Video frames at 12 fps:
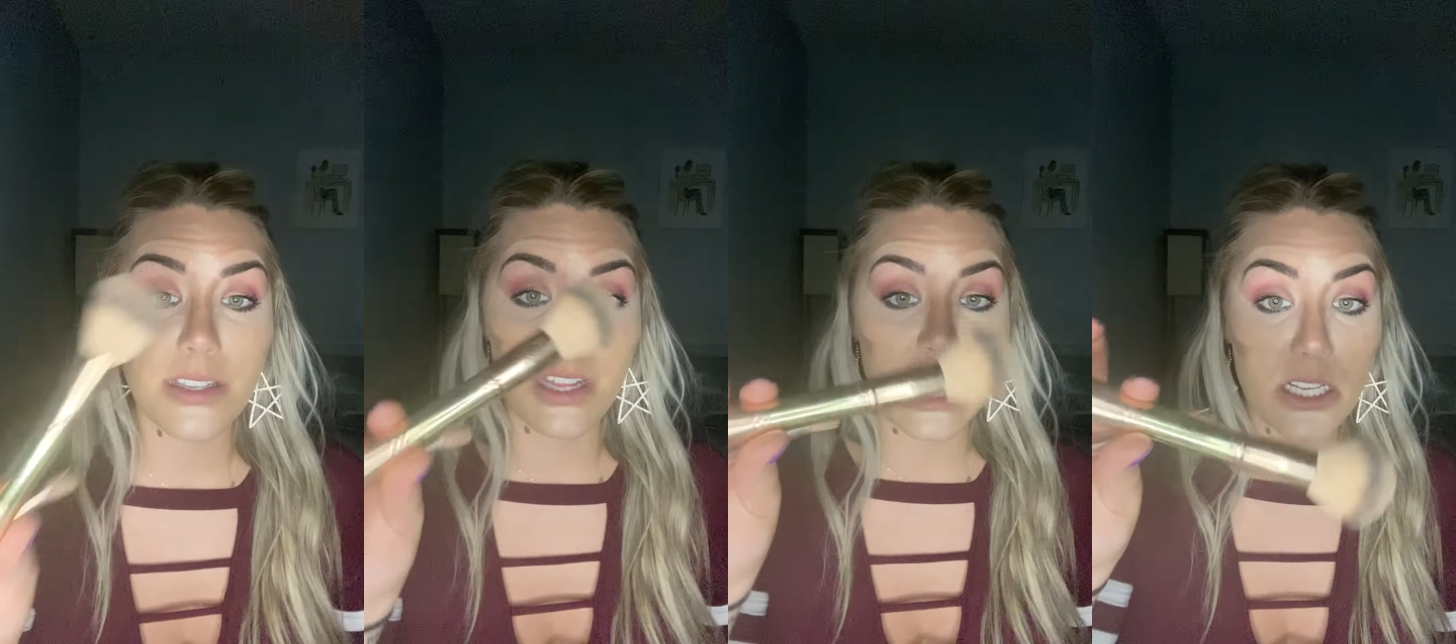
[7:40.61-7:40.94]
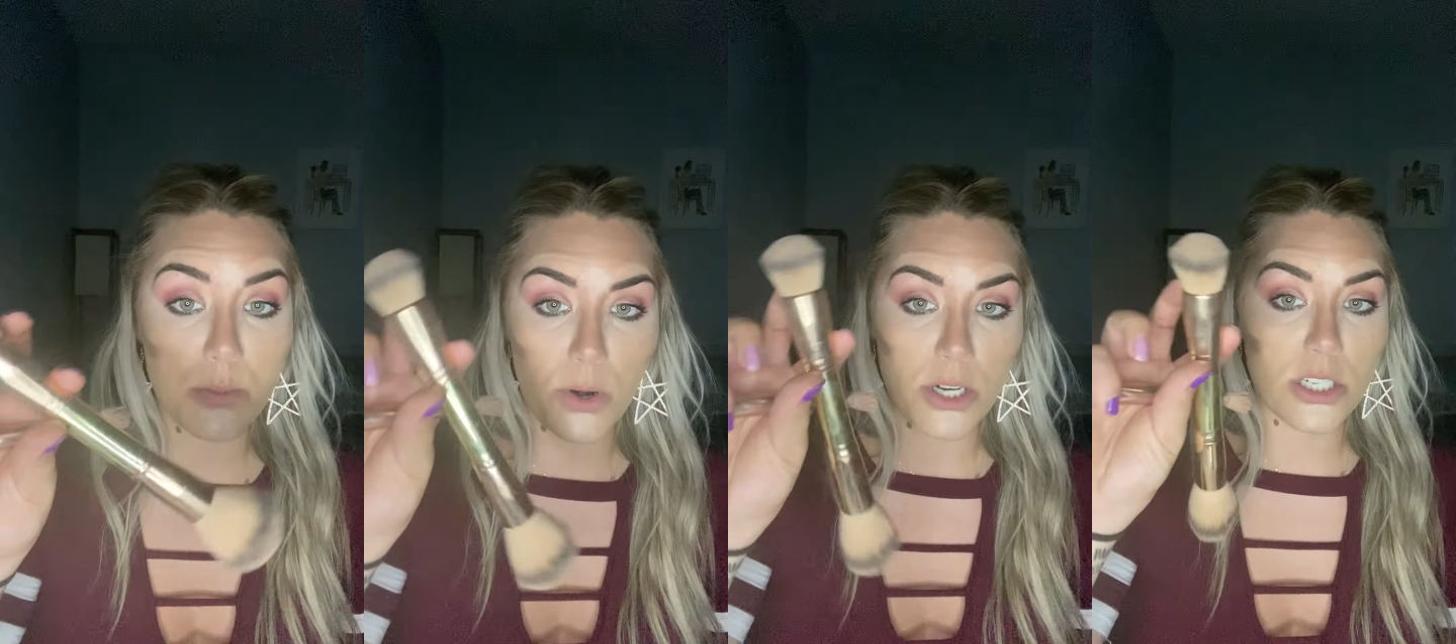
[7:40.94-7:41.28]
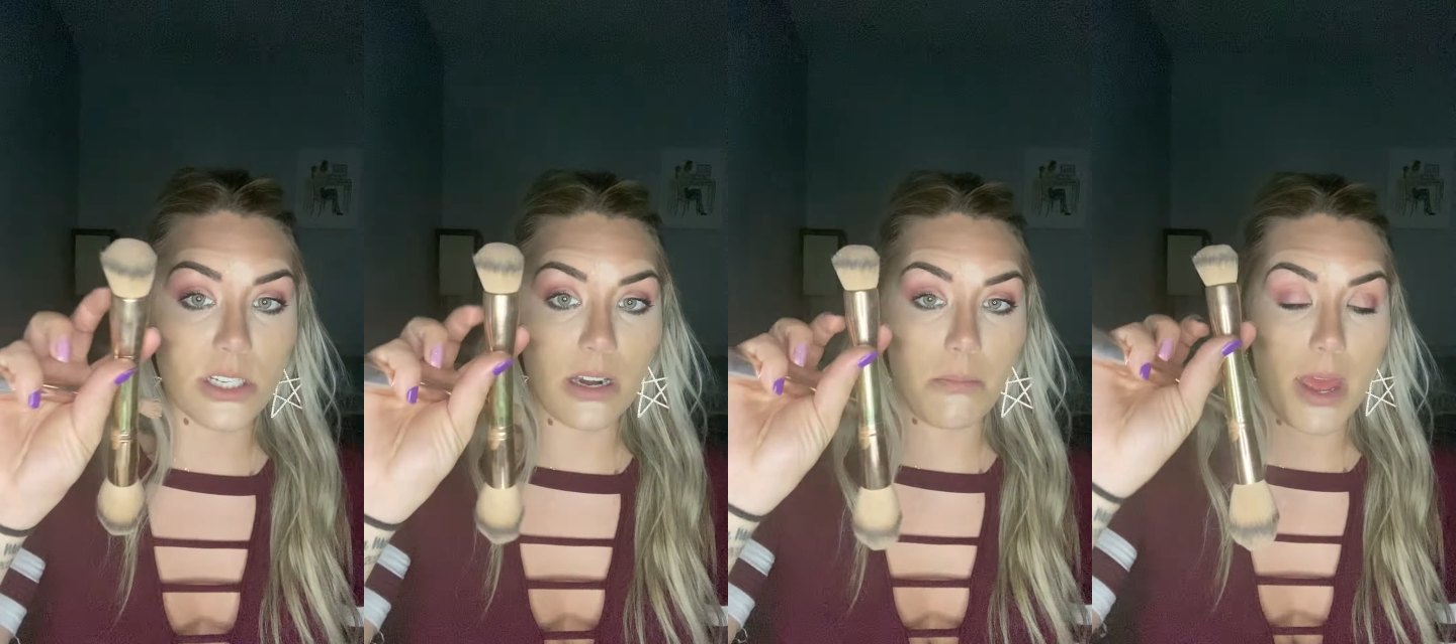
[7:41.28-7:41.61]
This brush is
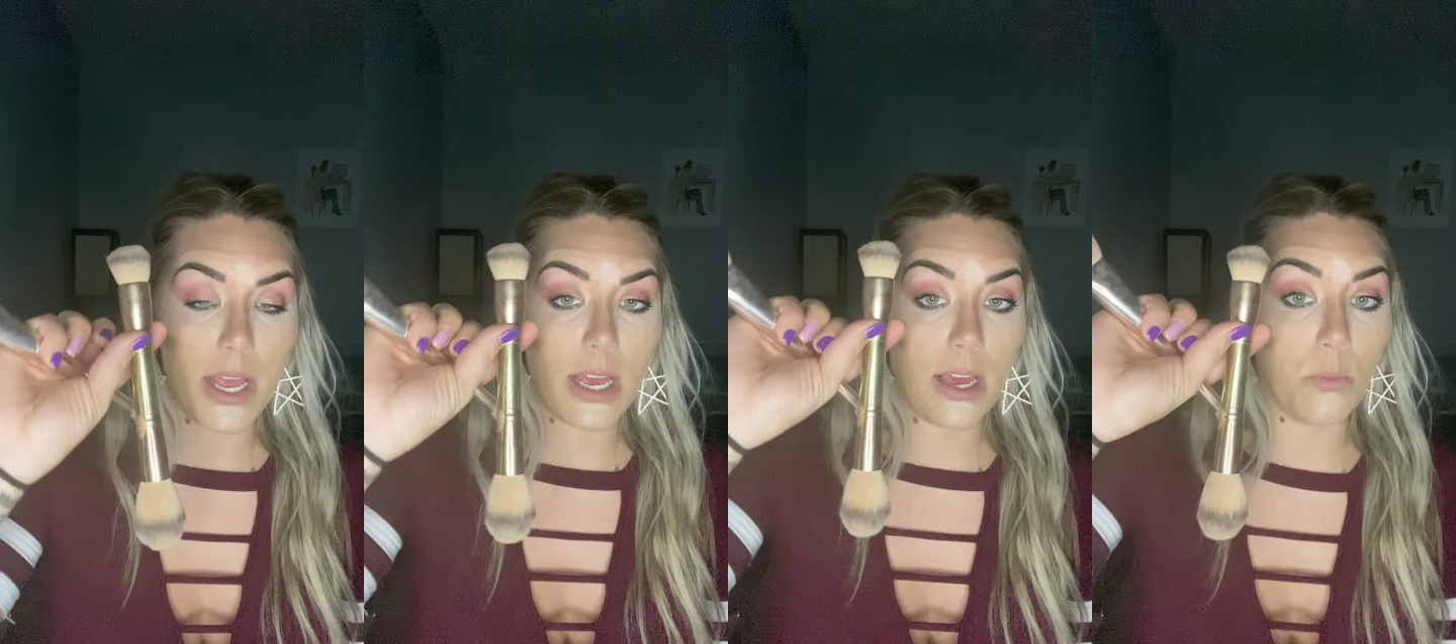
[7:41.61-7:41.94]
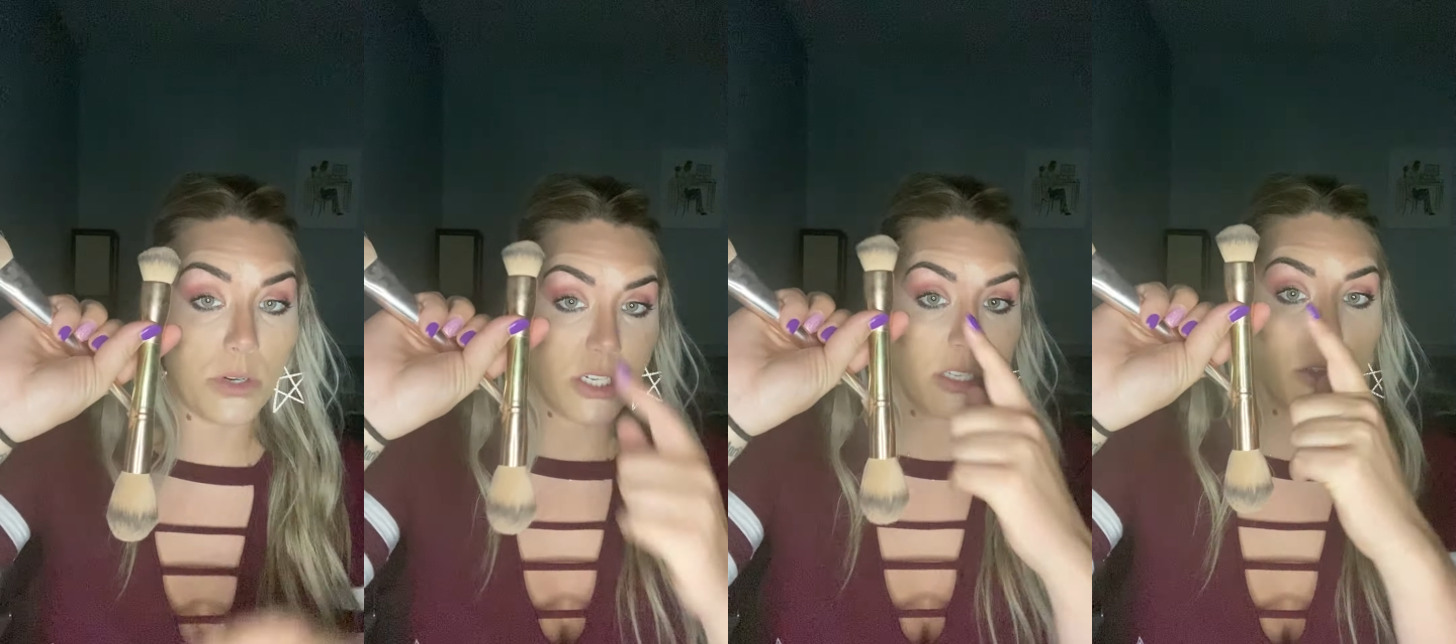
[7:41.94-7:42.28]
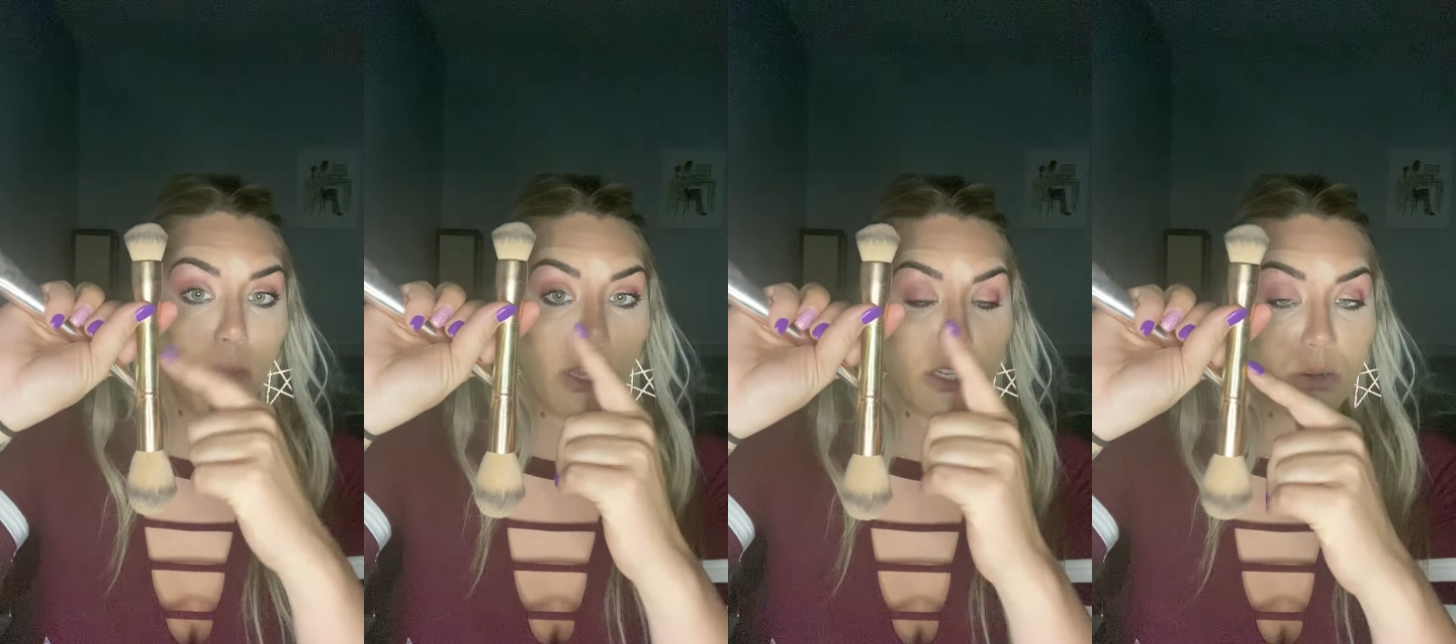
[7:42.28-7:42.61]
gonna make it, which is the
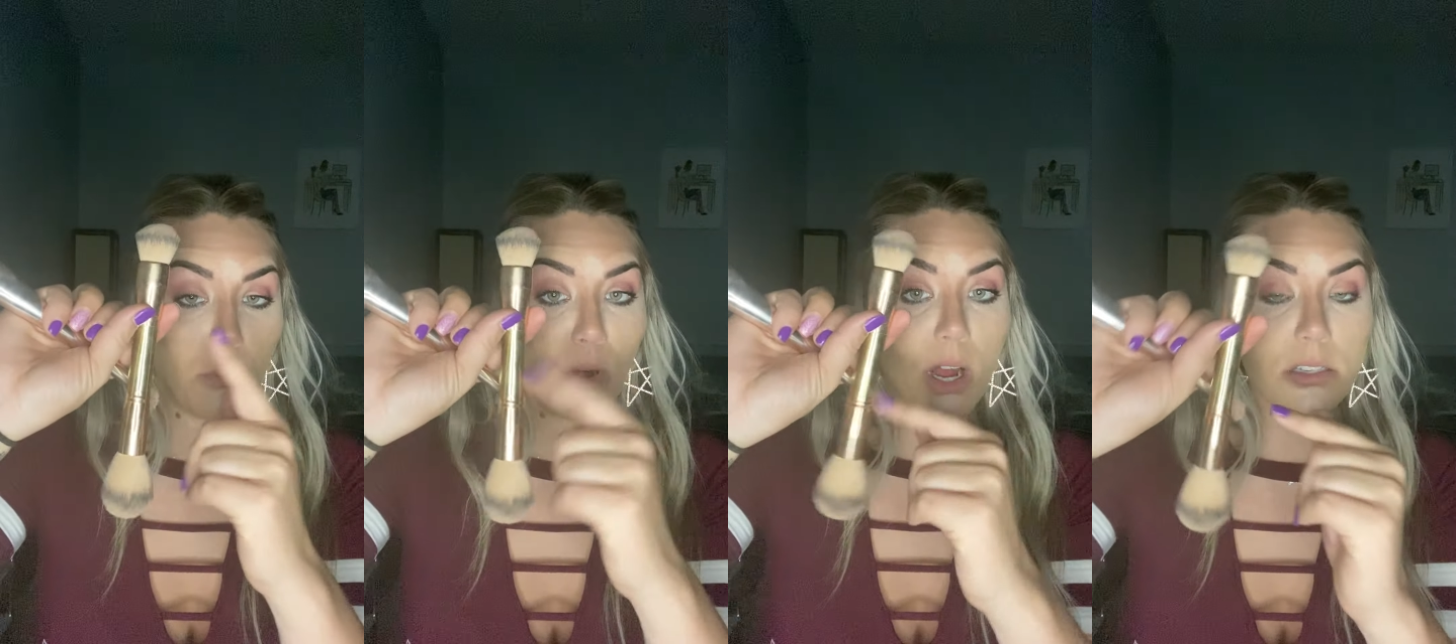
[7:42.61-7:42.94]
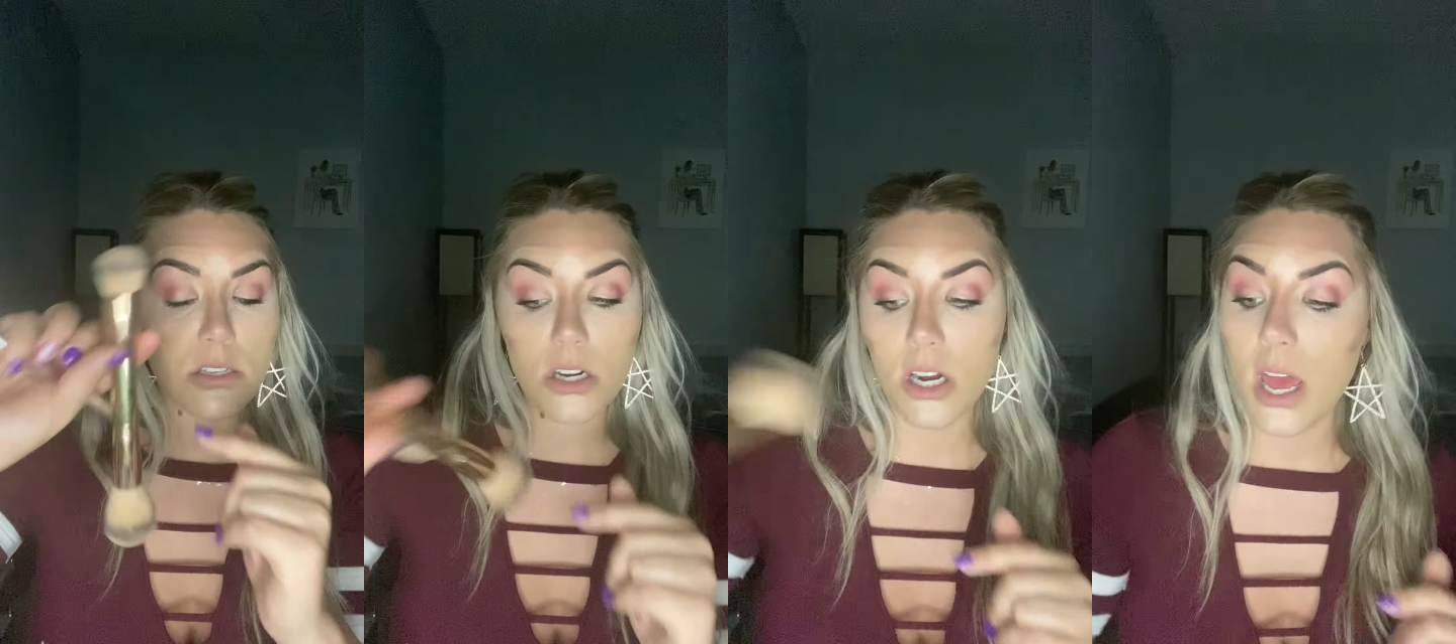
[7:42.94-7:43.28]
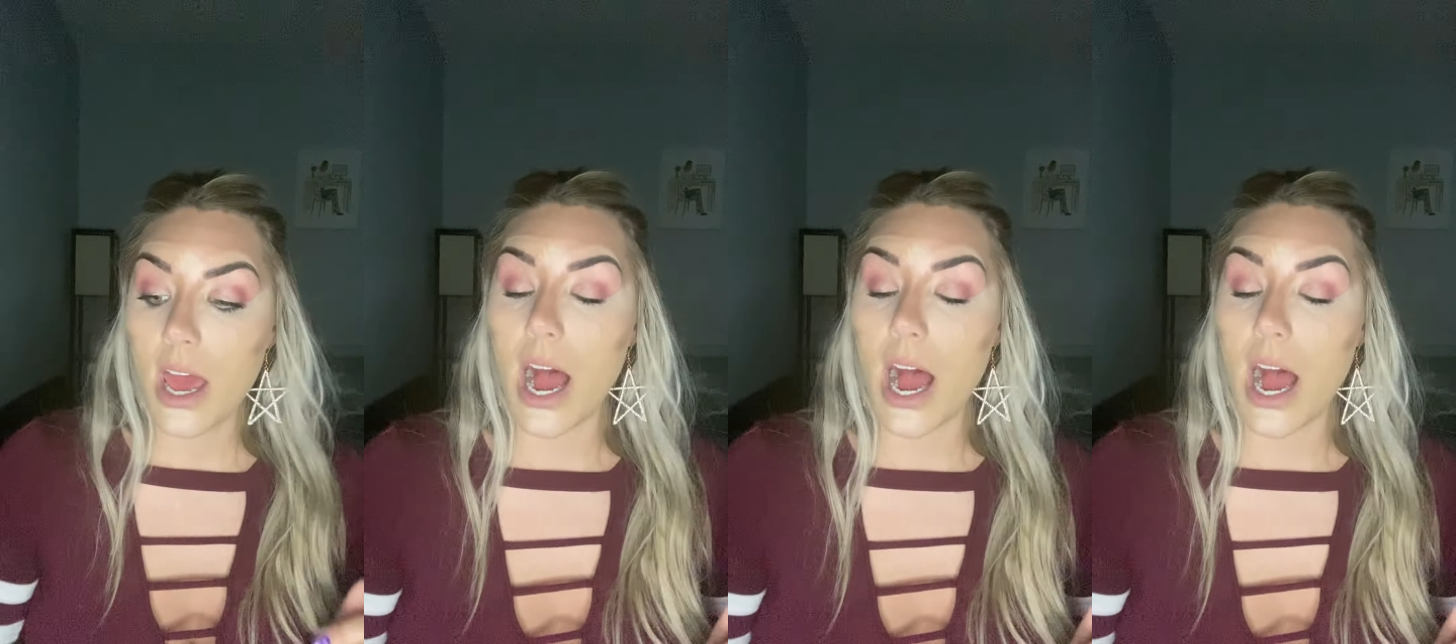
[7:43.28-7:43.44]
blush and bronzer,